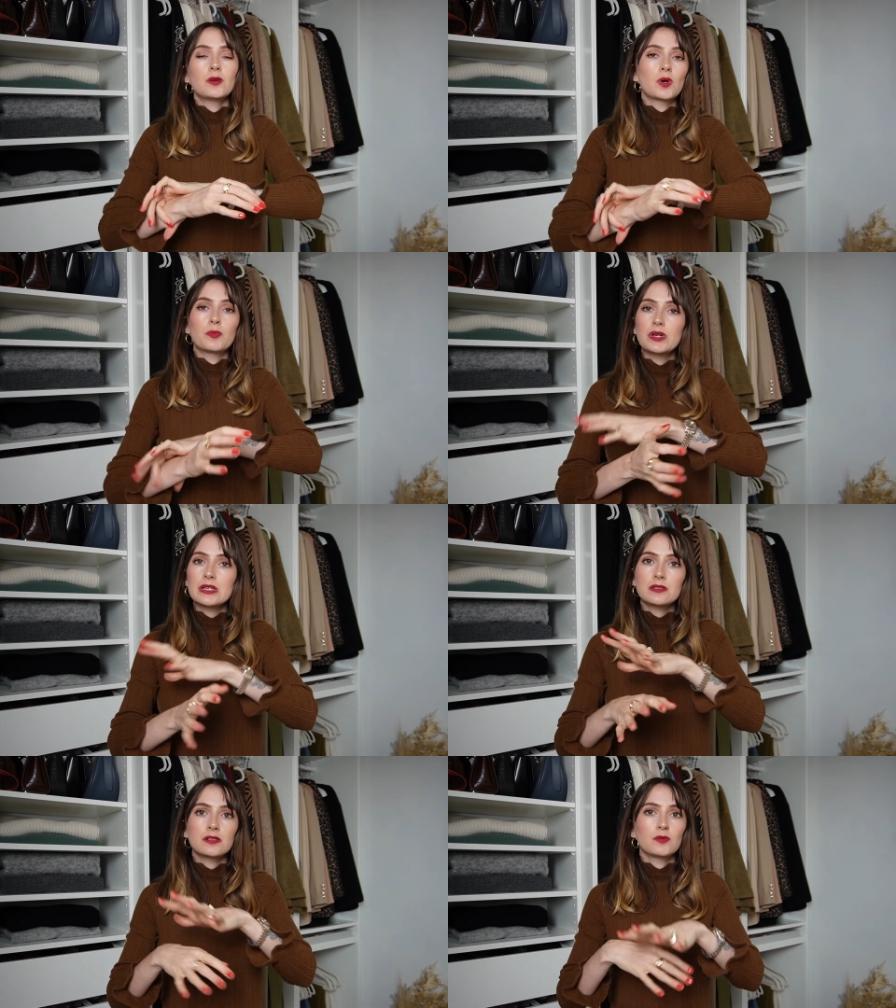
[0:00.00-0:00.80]
wear a
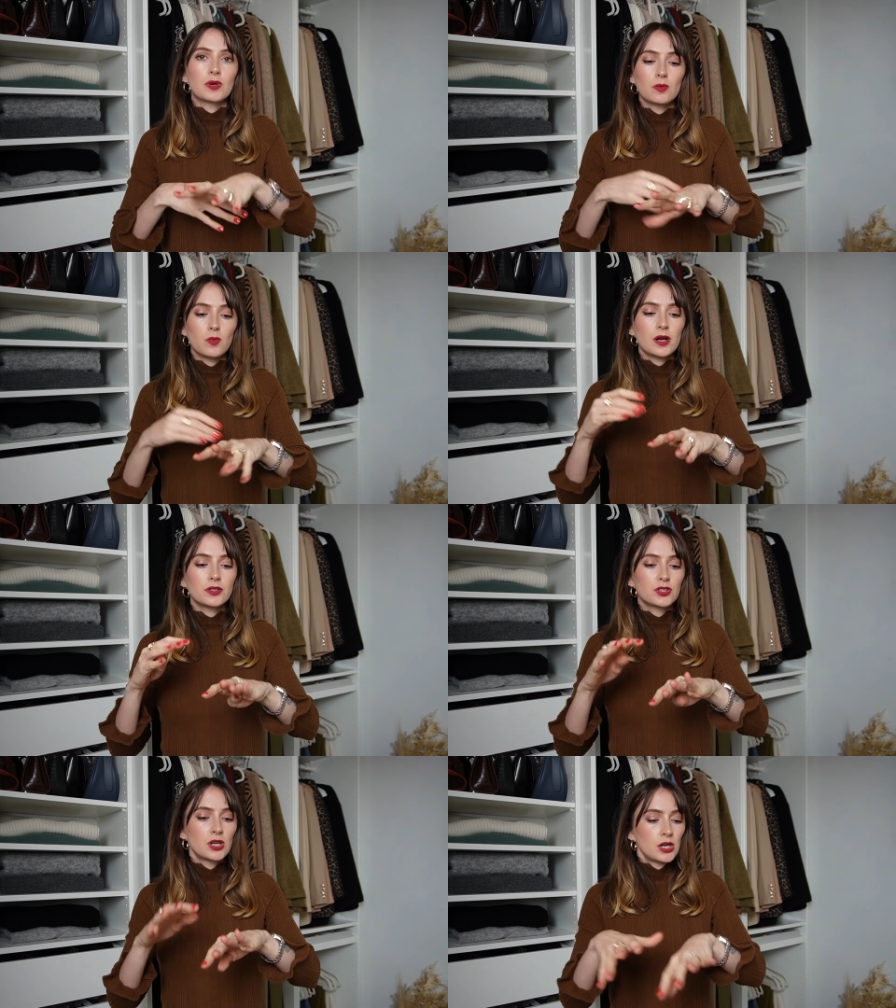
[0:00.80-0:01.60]
bracelet, you wear a
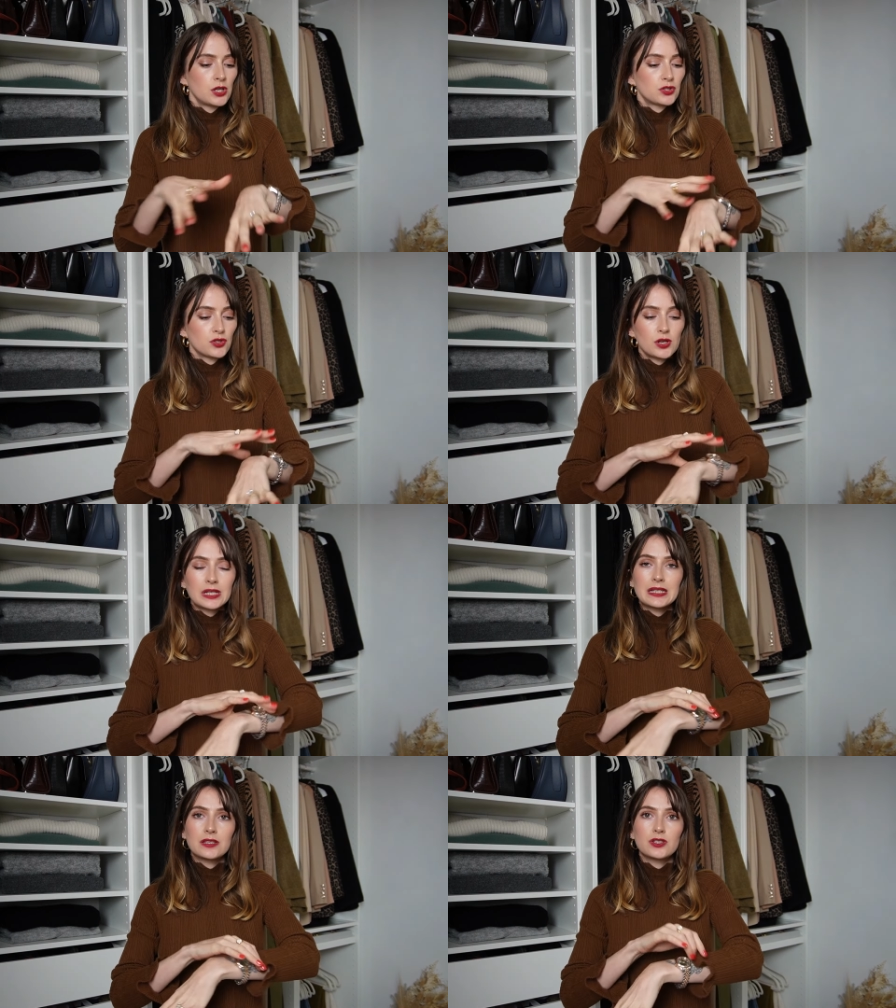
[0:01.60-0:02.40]
watch, you're drawing
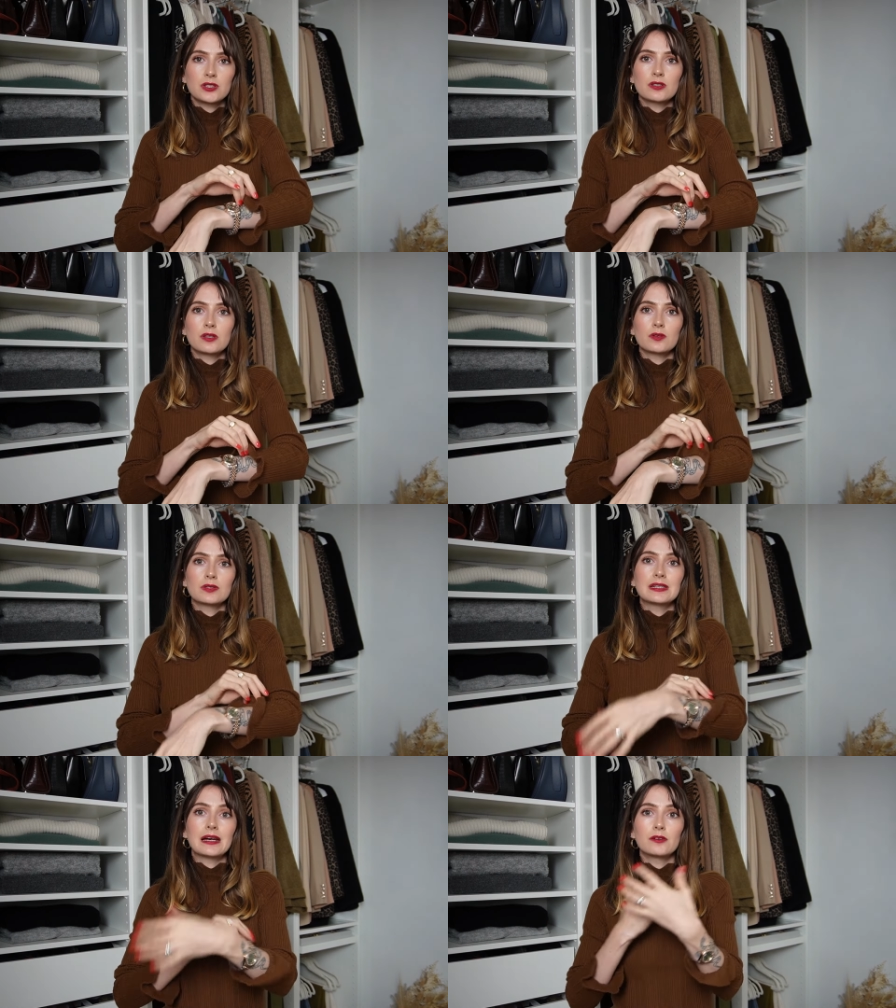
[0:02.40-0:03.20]
attention to
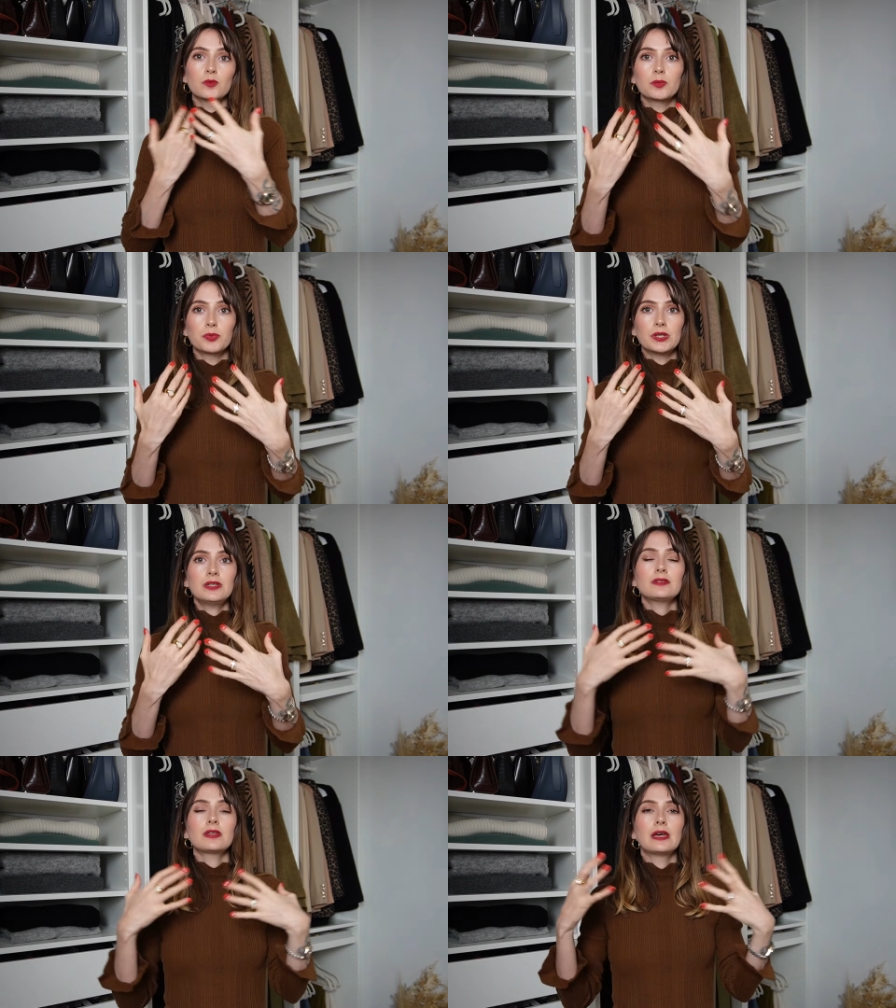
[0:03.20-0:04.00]
those narrower
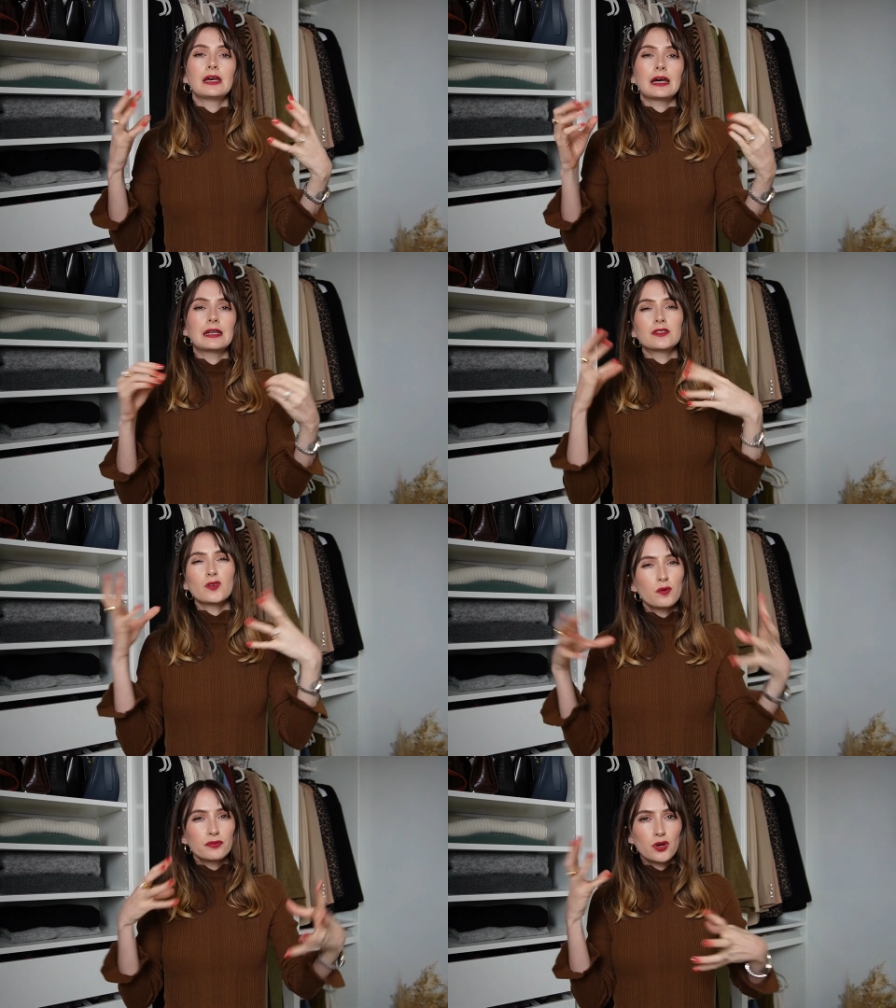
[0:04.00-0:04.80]
points, and it's
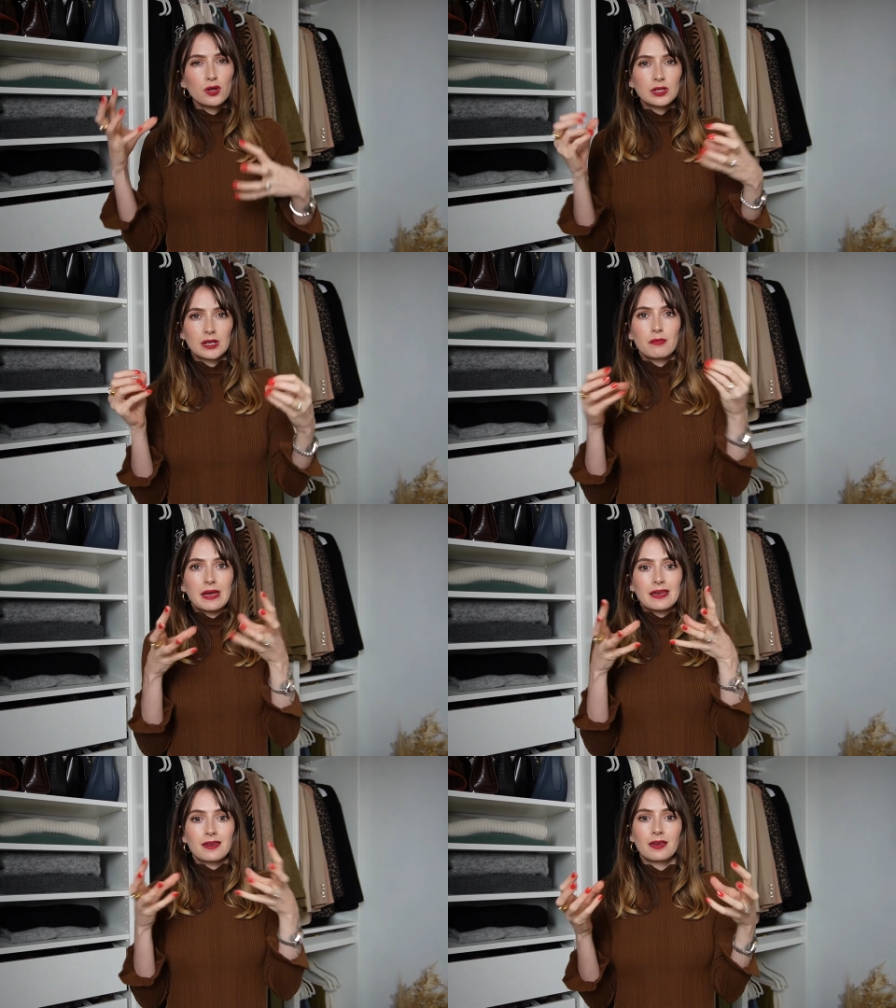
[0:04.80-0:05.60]
overall going to
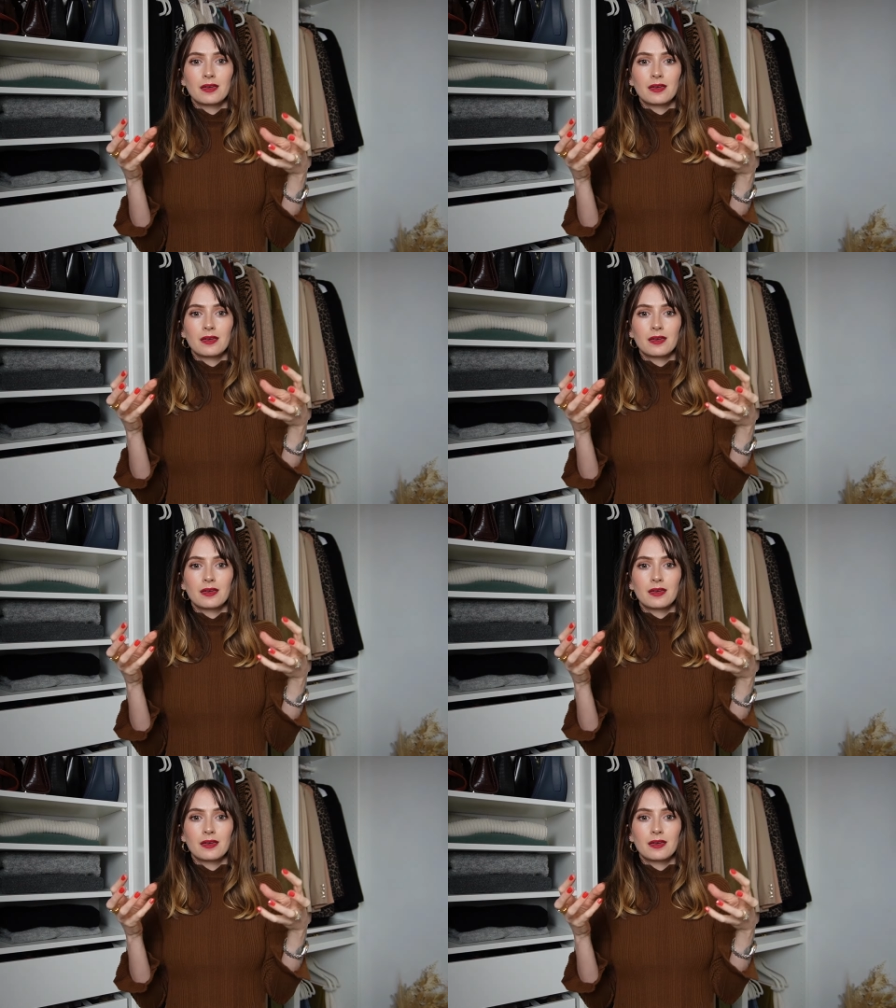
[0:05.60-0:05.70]
make